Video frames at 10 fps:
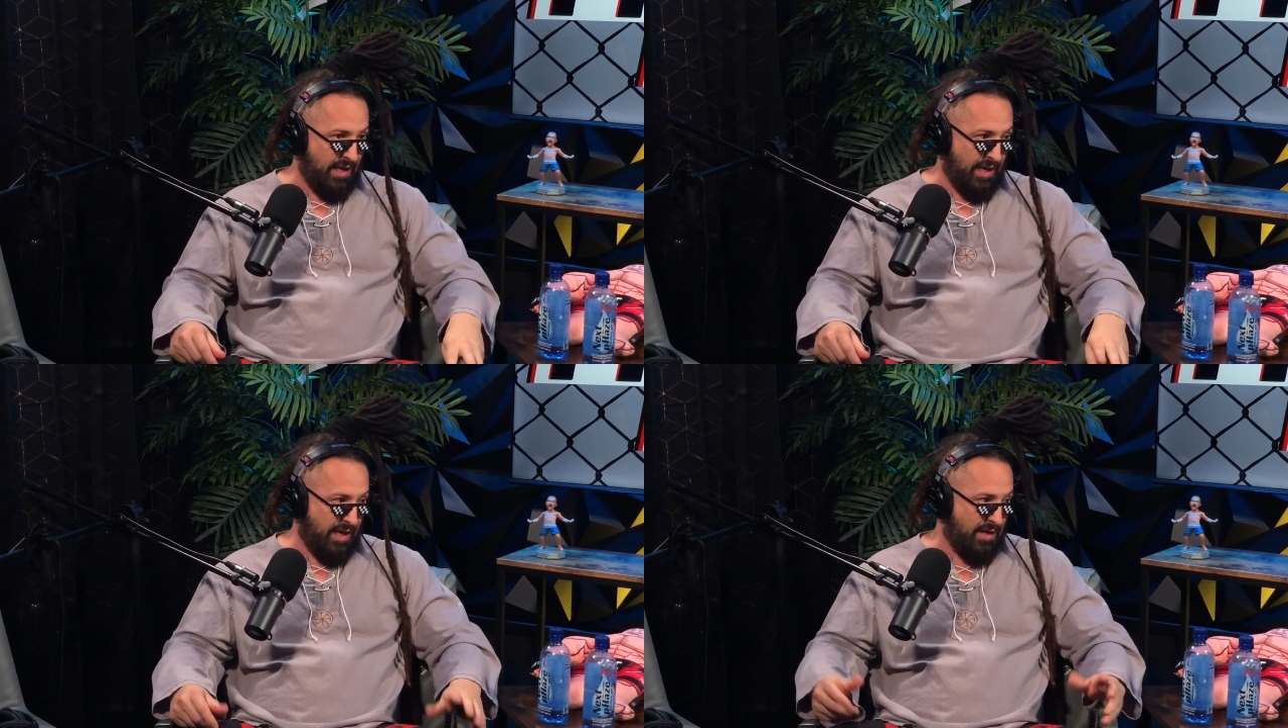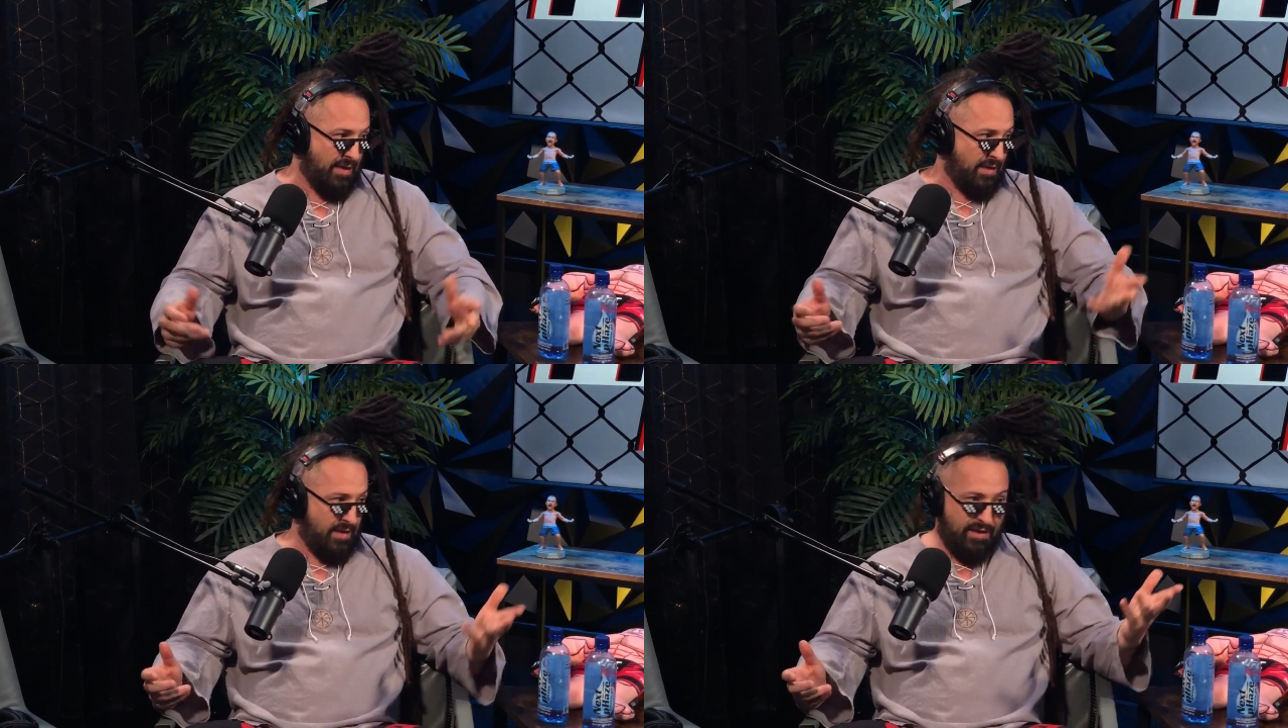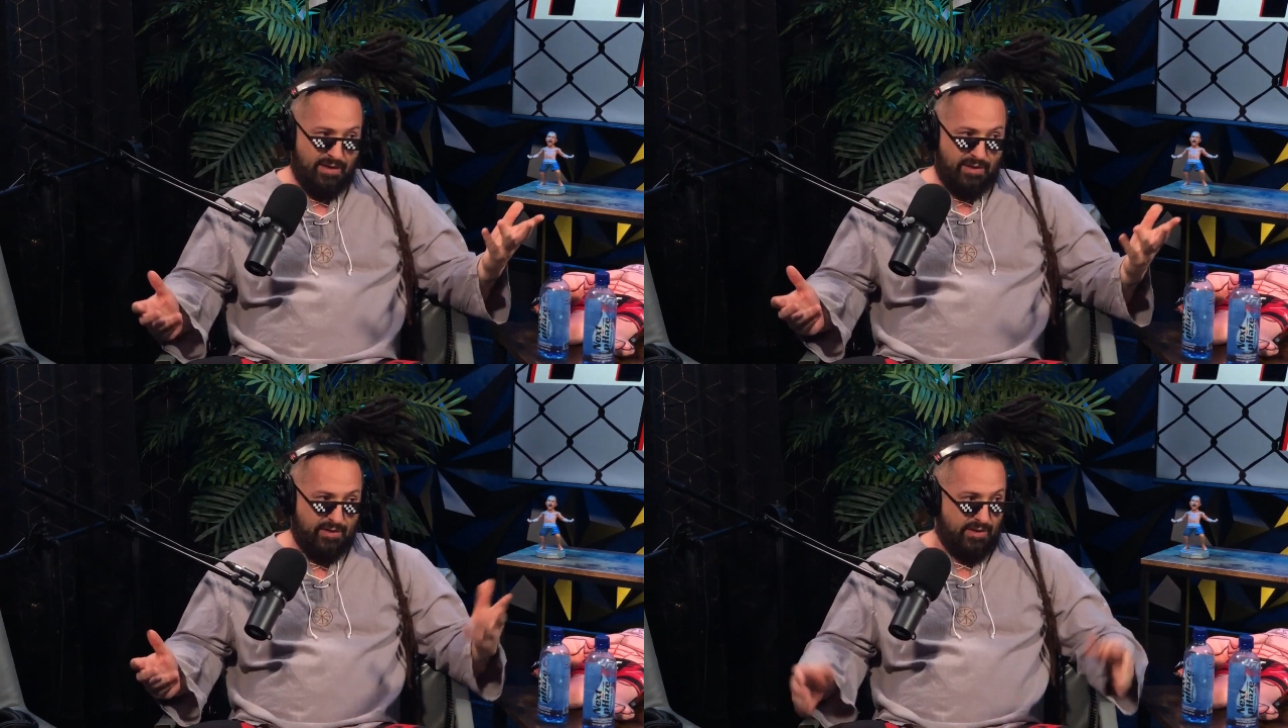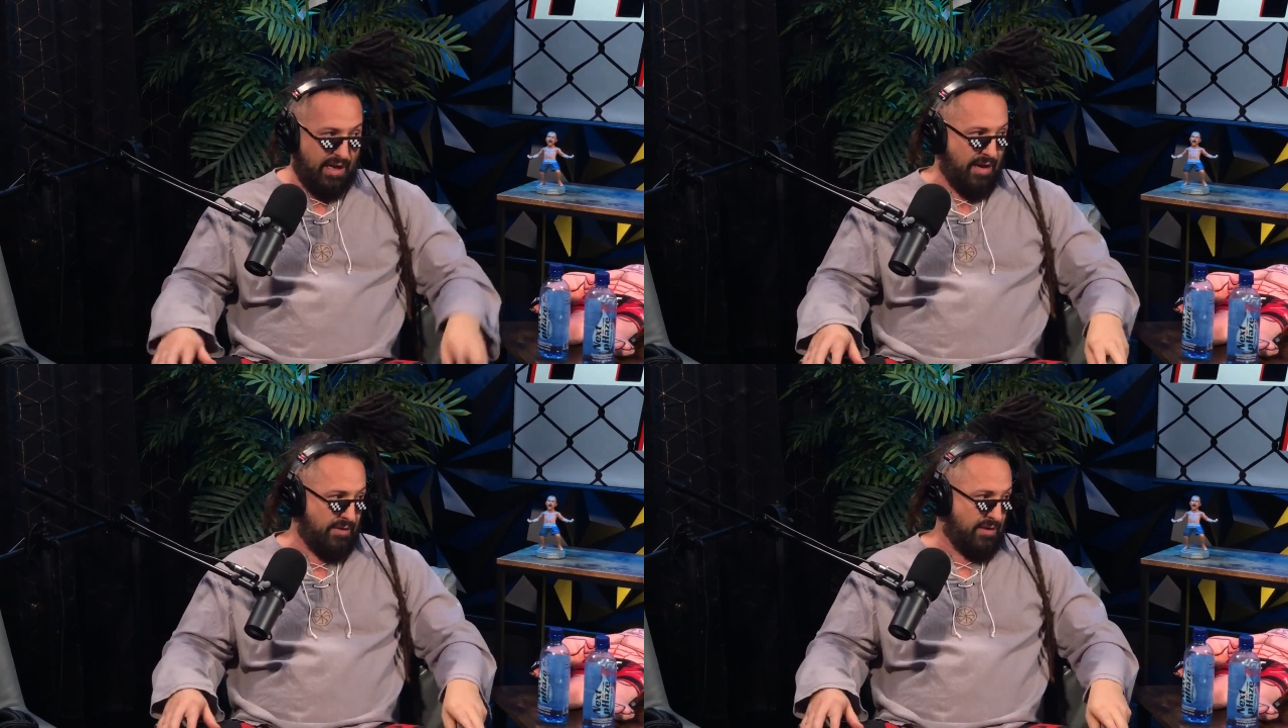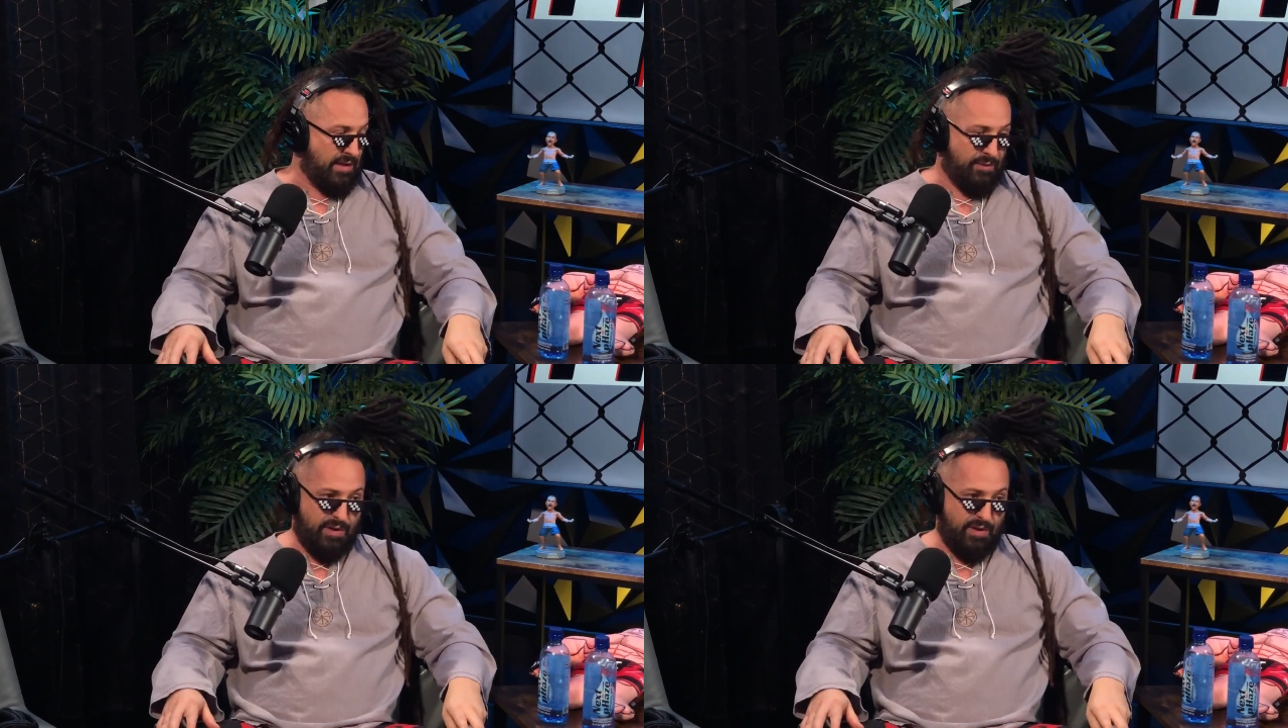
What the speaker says: And now it's like